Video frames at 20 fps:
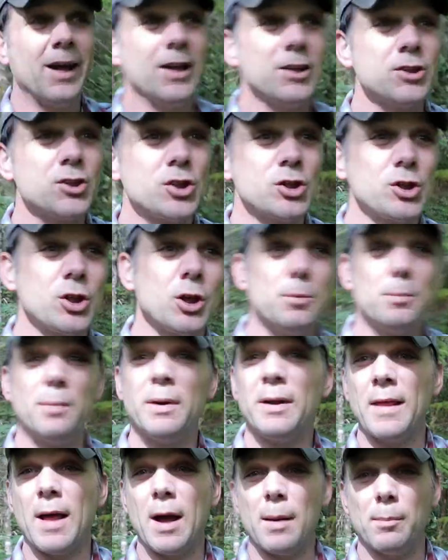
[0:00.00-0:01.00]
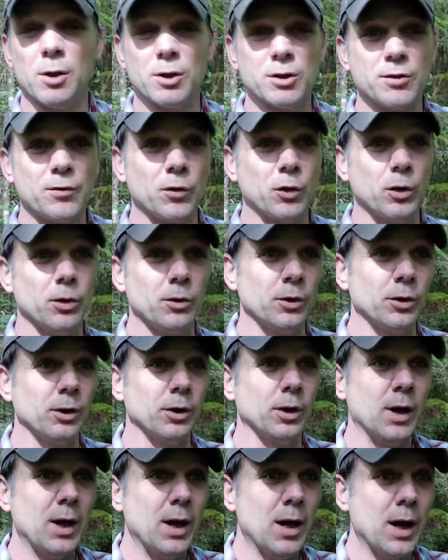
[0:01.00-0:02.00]
It shouldn't be that much
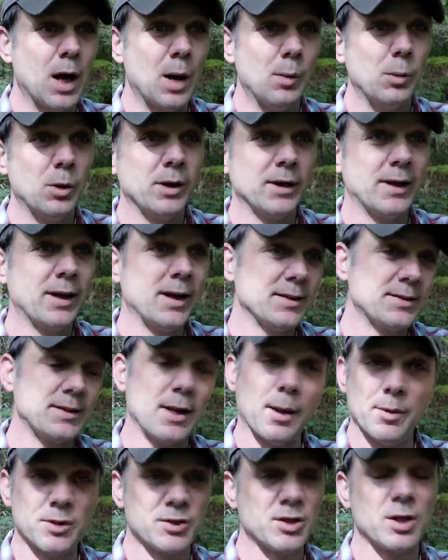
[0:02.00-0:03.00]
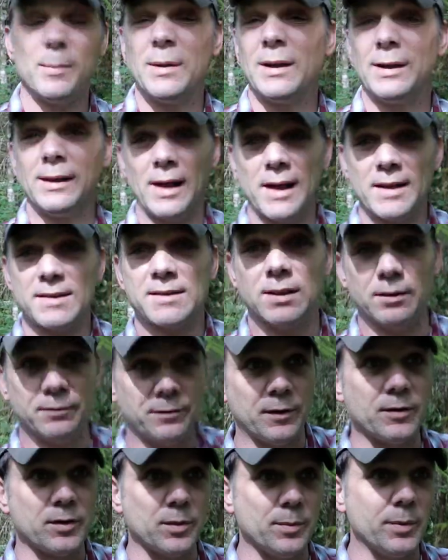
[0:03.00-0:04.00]
further. I'm gonna guess, it's gonna be less than
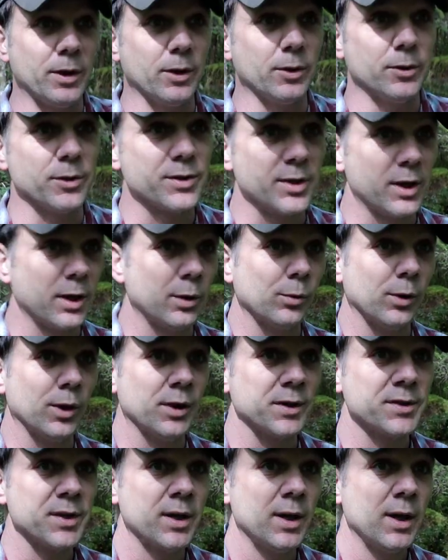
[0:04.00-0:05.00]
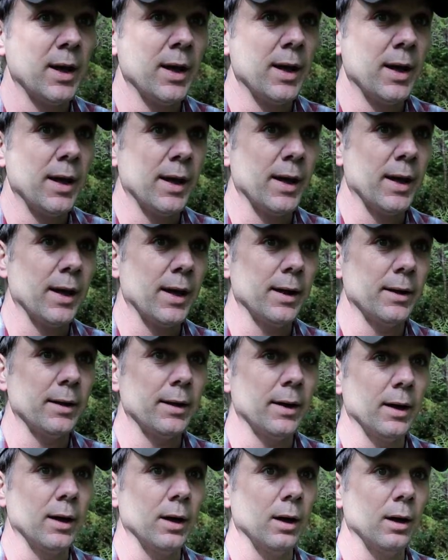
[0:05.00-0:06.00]
50 meters anyways. And
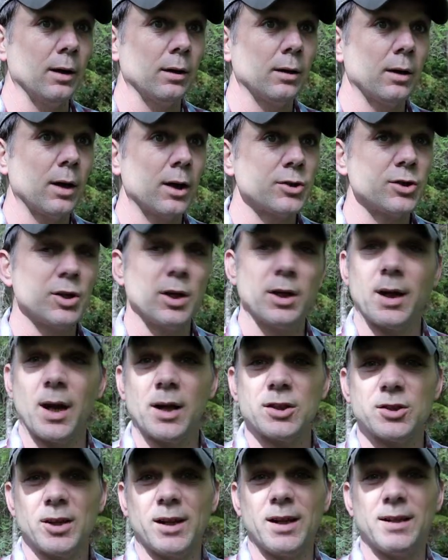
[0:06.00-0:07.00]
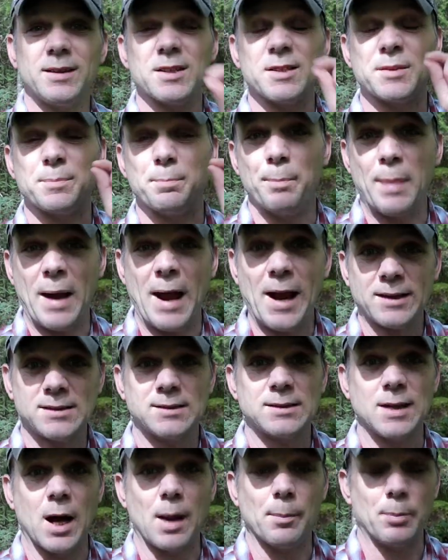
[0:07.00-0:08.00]
I should hit this
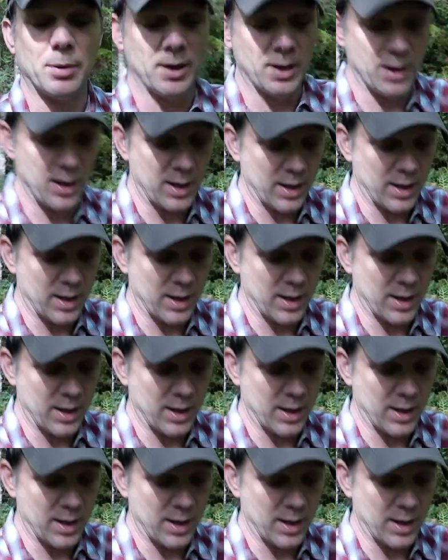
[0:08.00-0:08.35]
backstop